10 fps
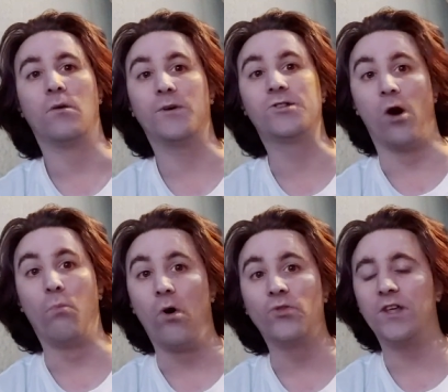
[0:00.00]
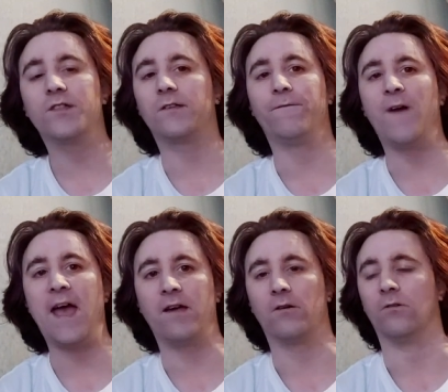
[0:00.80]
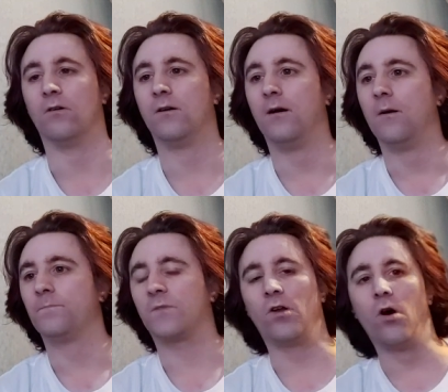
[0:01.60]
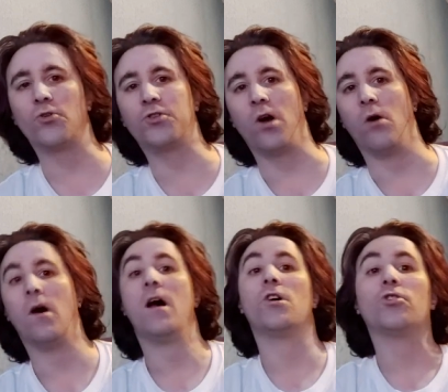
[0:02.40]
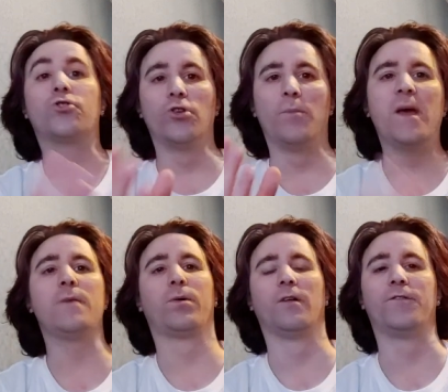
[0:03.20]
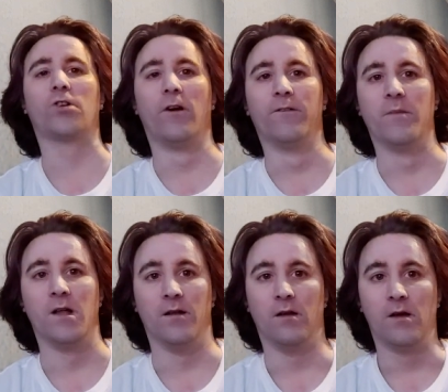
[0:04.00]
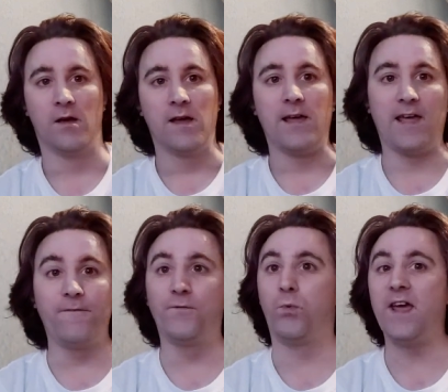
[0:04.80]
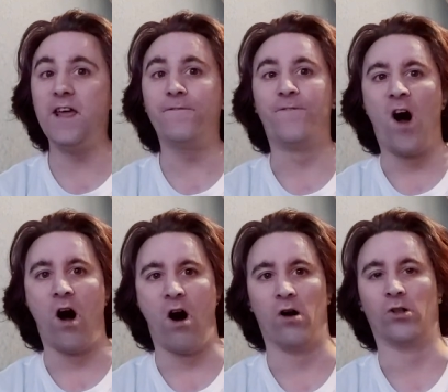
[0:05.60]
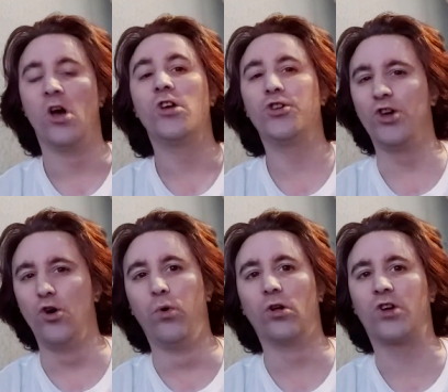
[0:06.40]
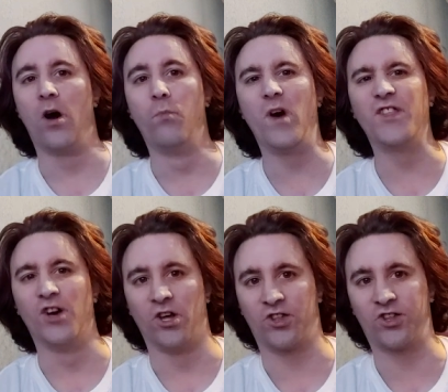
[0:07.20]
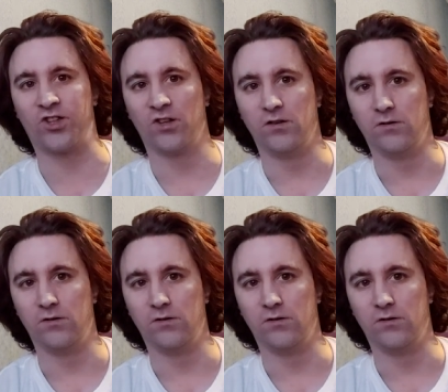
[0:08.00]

We don't want this to fail. And also, to the people of the government, if we fall, you will come with us.